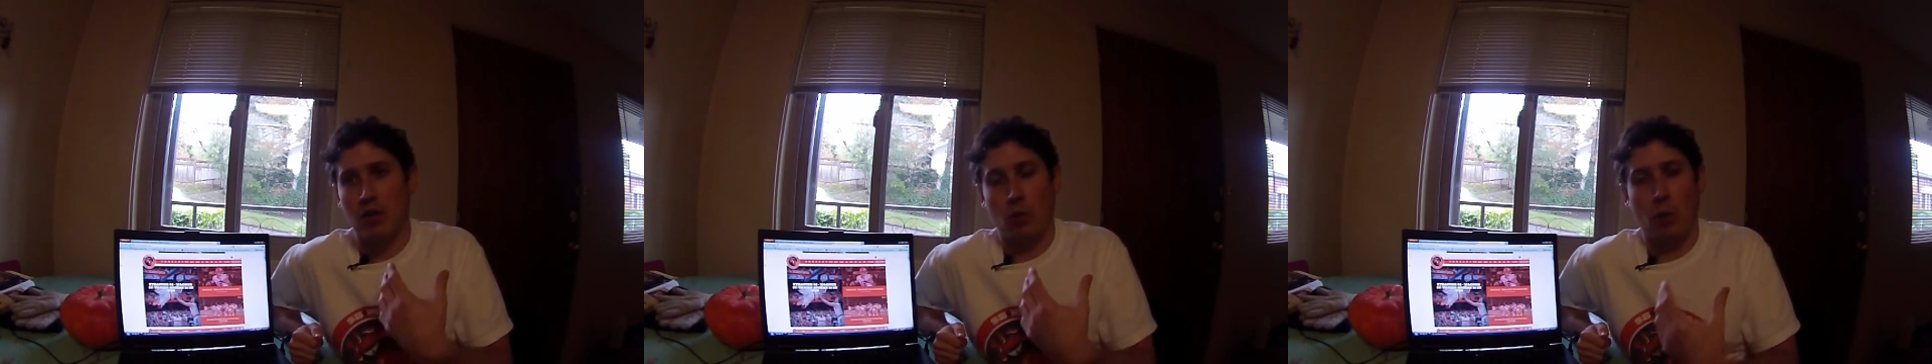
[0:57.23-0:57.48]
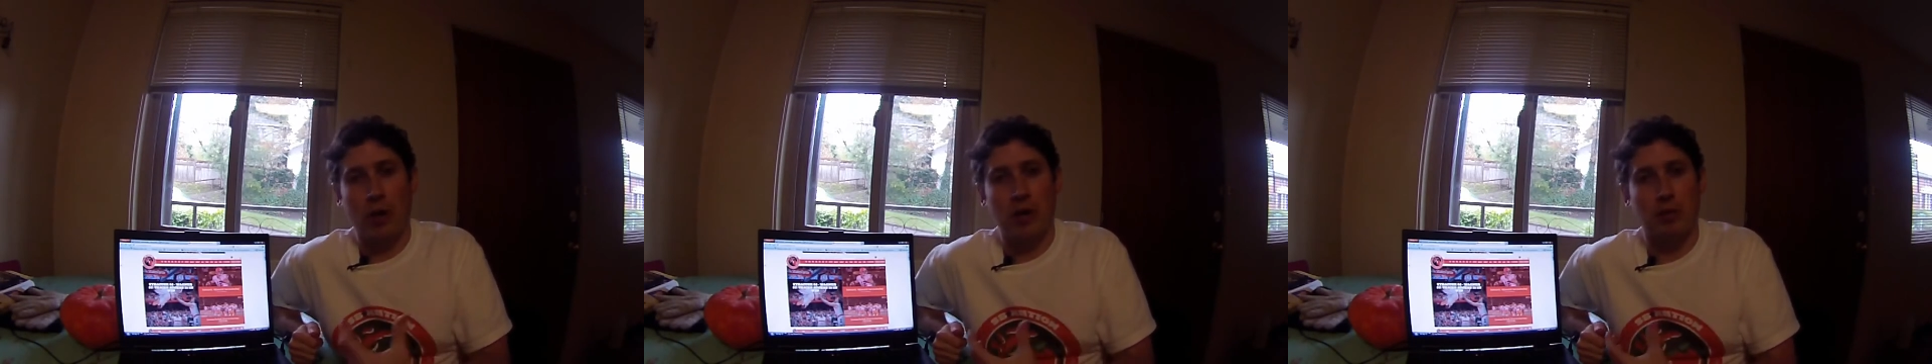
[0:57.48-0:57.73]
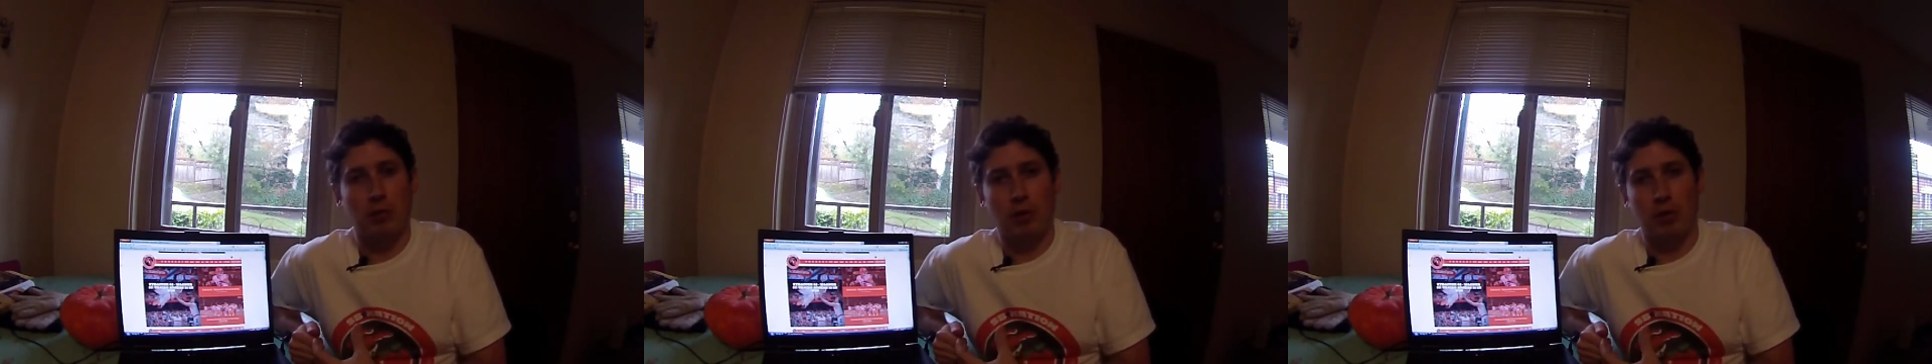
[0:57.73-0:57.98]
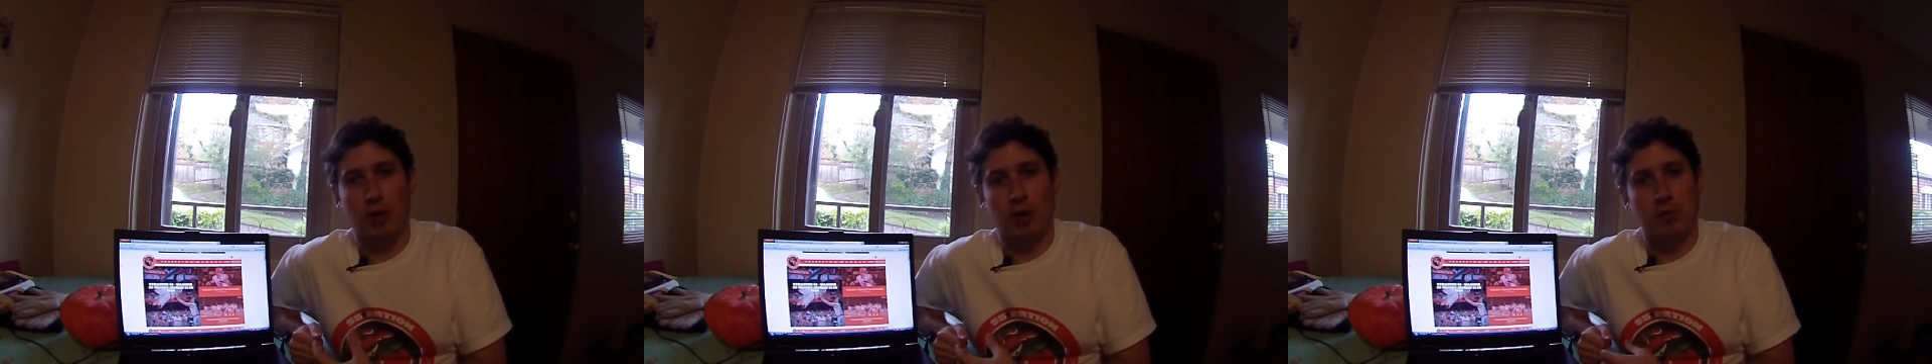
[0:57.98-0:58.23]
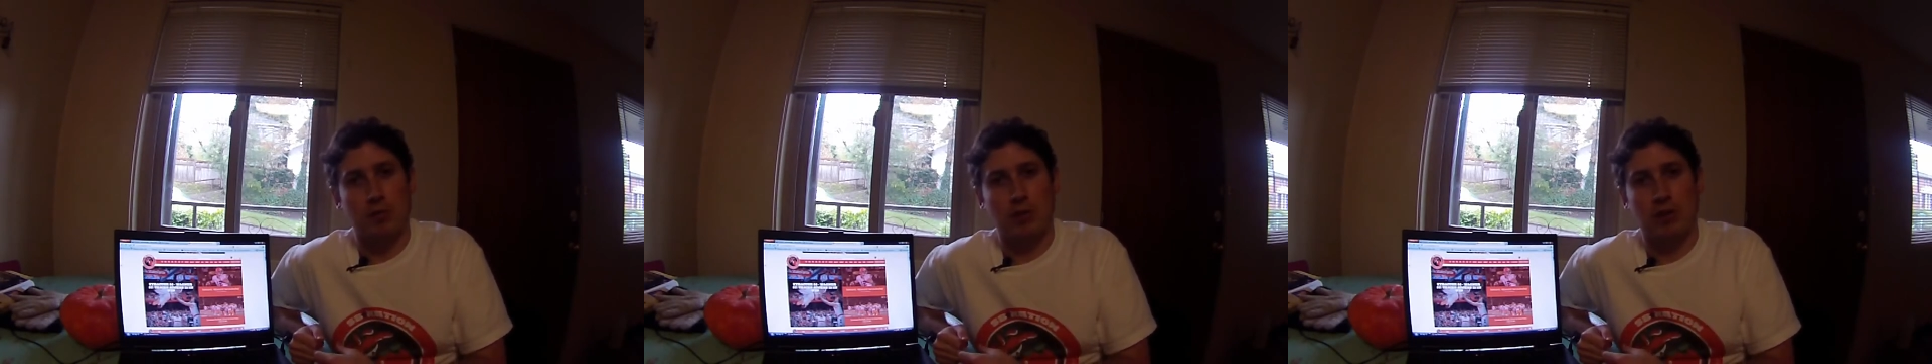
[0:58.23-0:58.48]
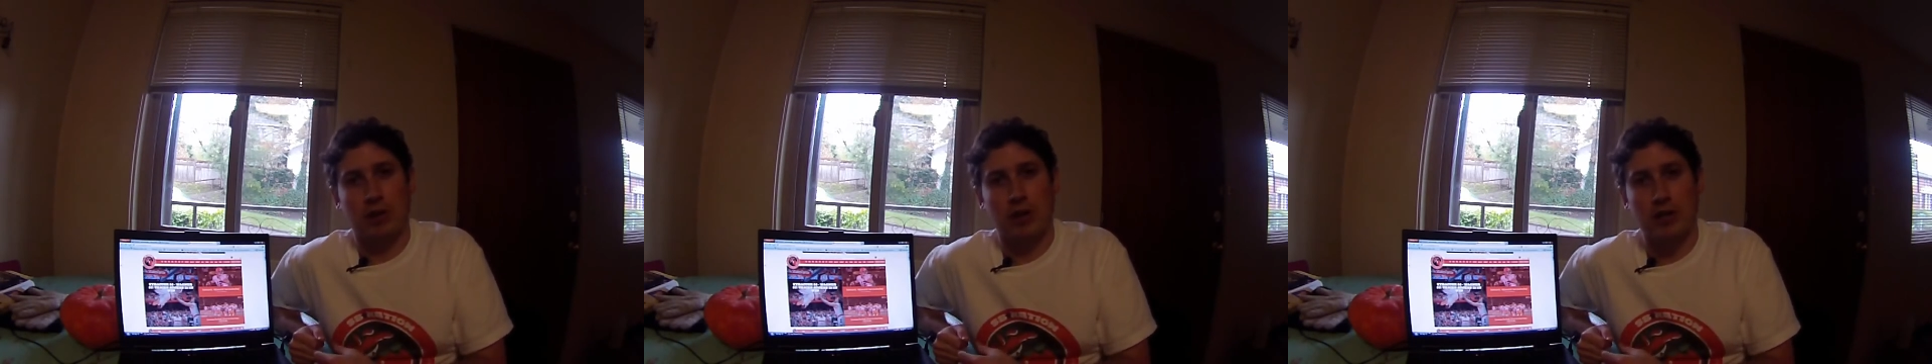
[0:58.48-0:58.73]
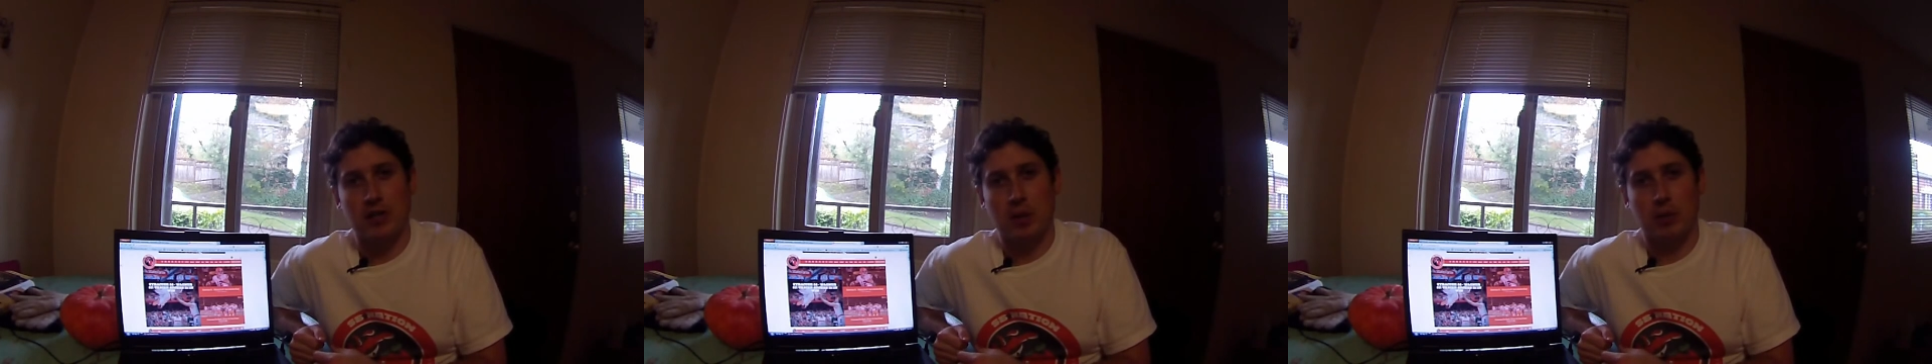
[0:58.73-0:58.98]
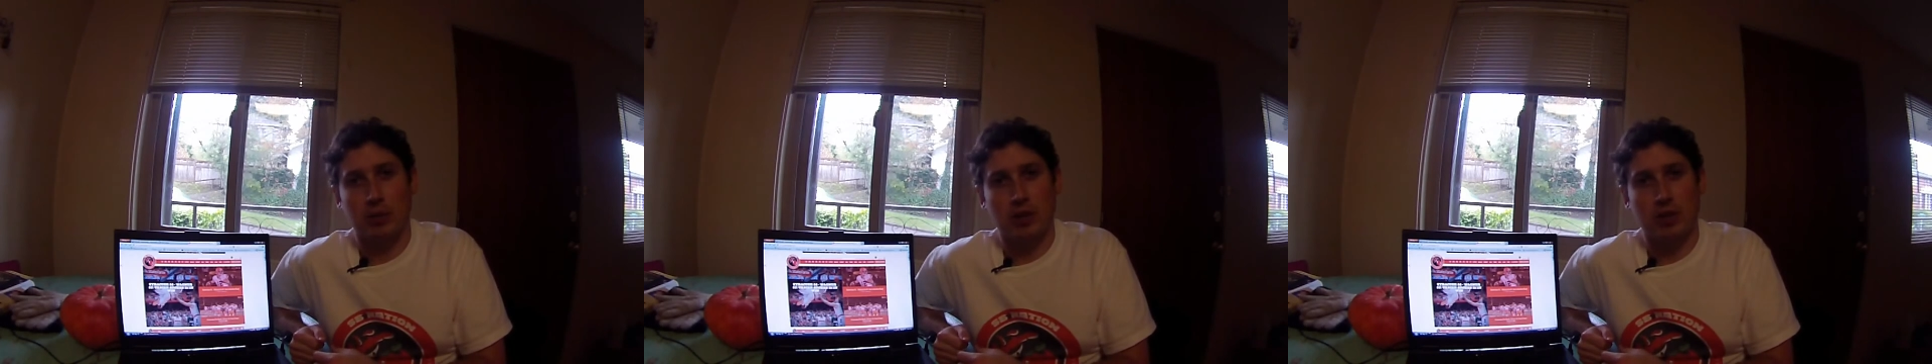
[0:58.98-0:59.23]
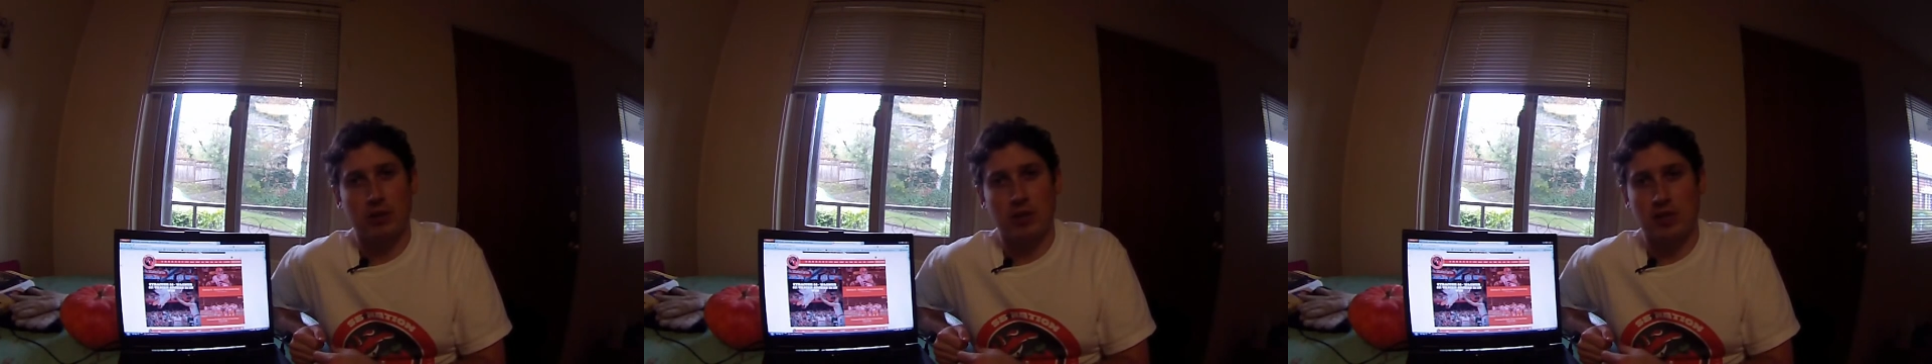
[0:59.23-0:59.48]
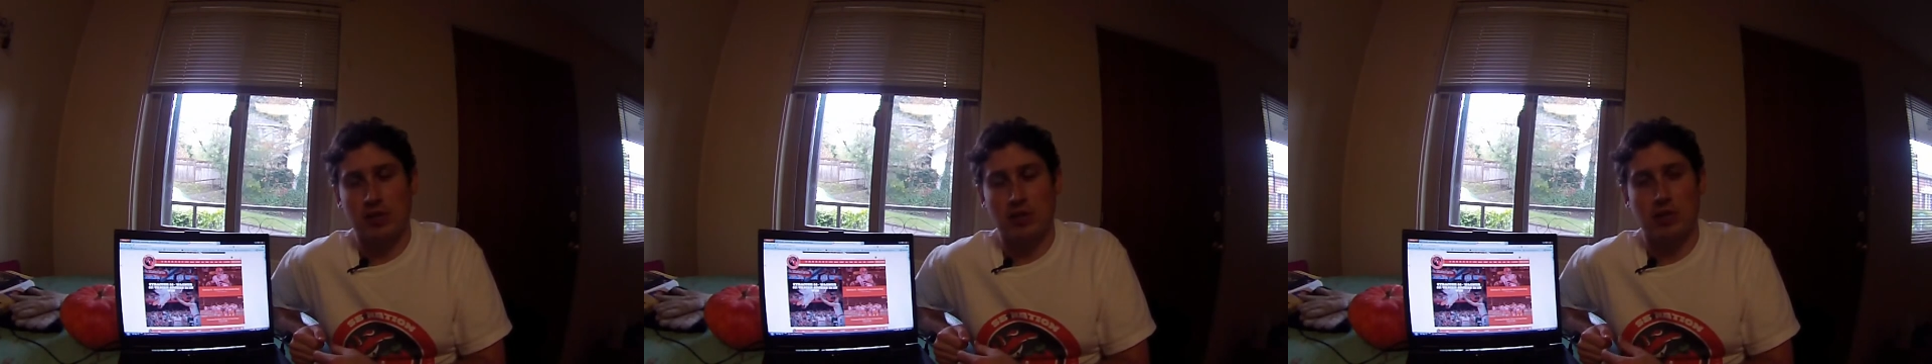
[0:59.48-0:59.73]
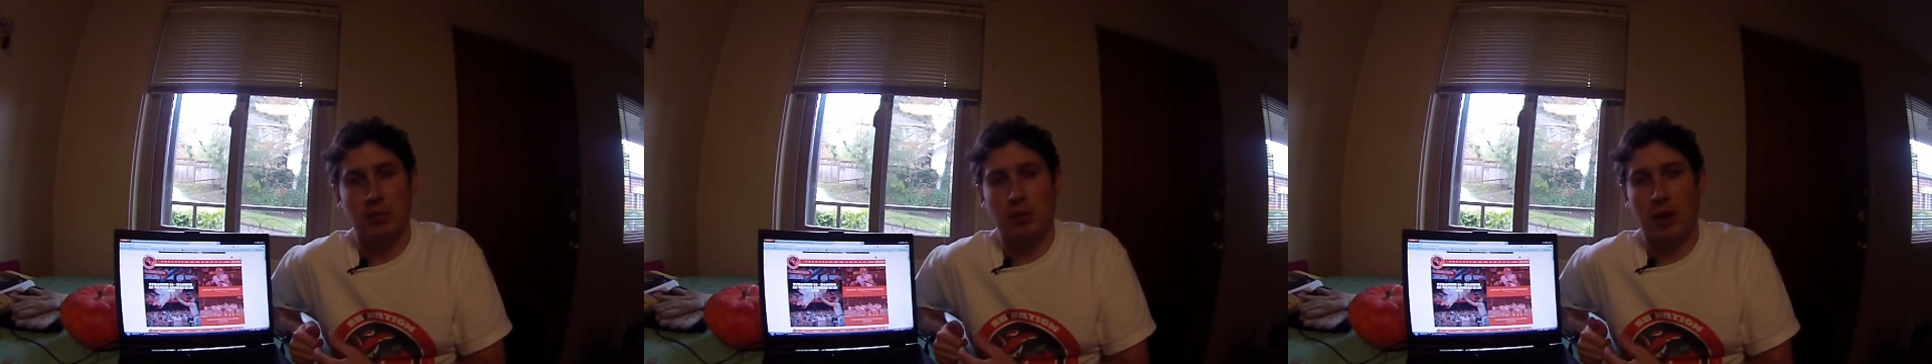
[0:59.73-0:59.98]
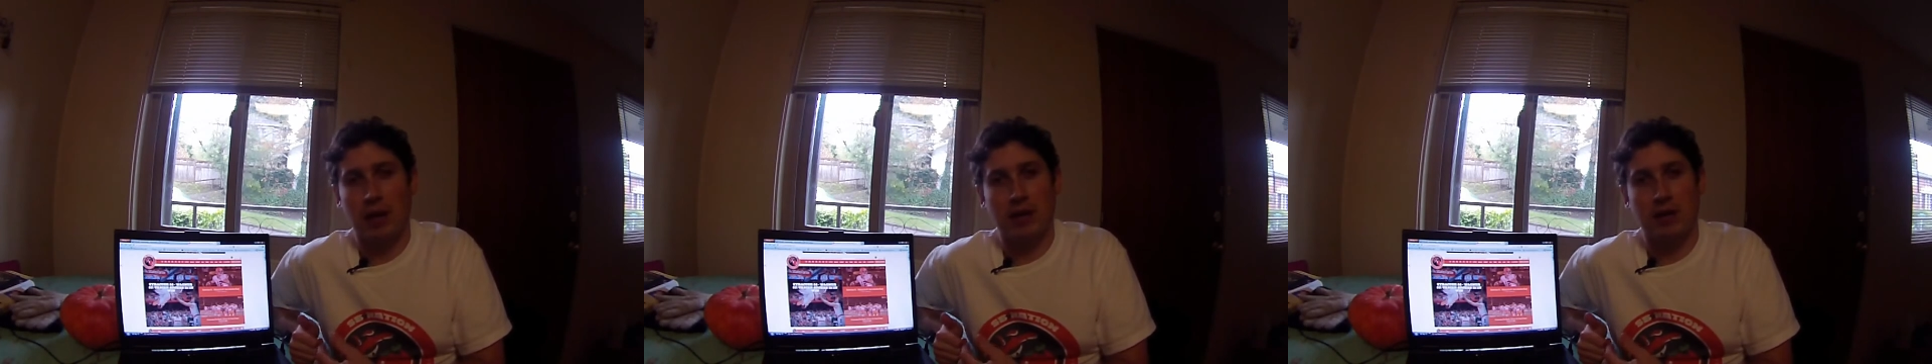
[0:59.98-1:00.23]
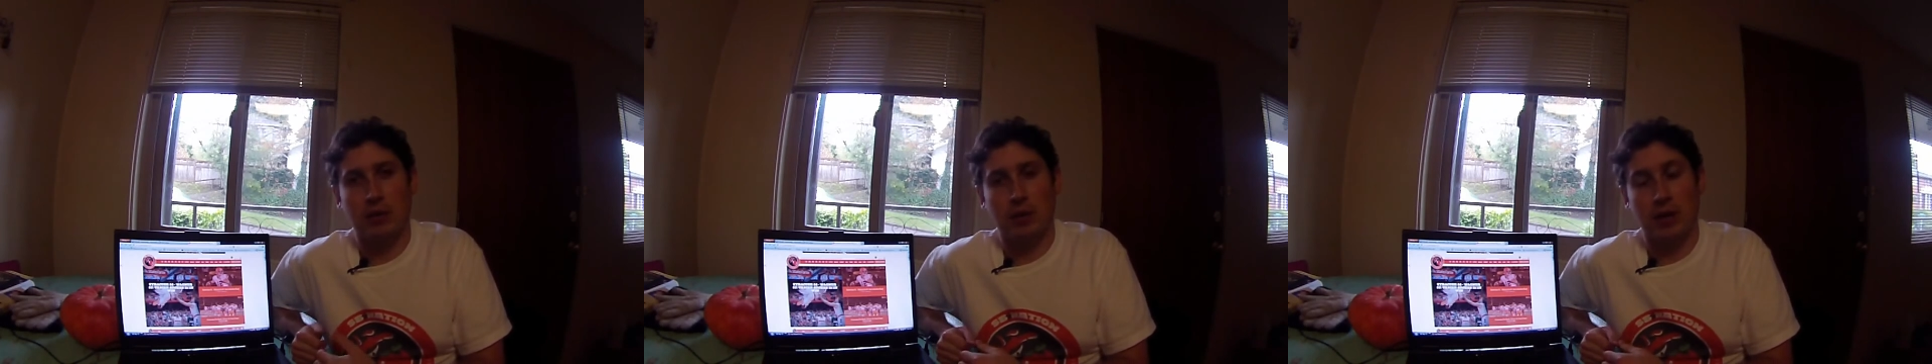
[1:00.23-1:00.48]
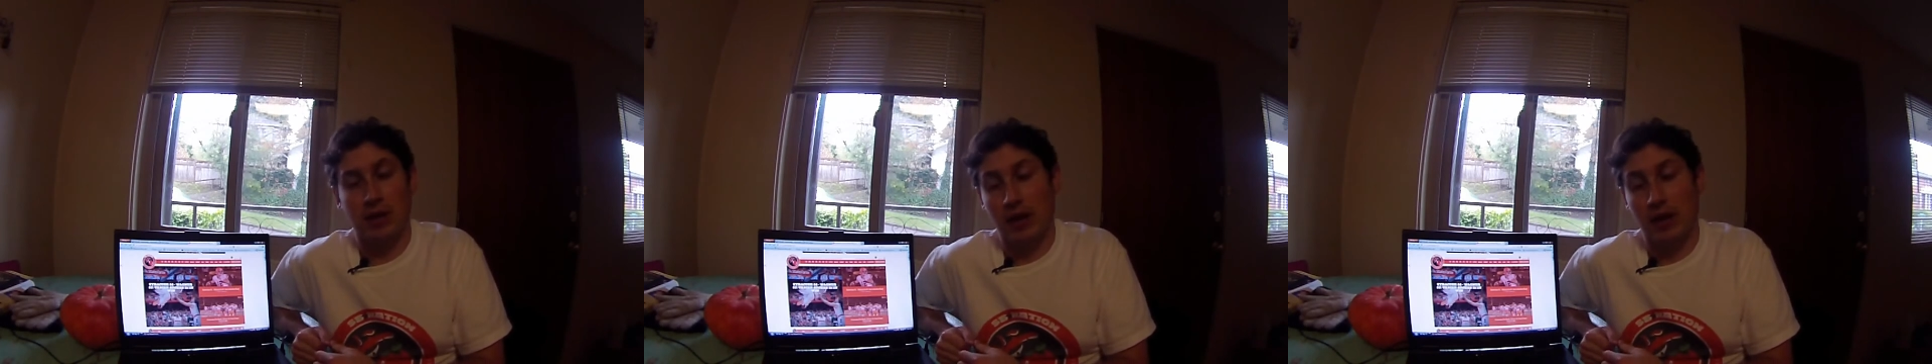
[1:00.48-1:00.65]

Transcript: the way the program's been the last couple of years, I just couldn't buy into it.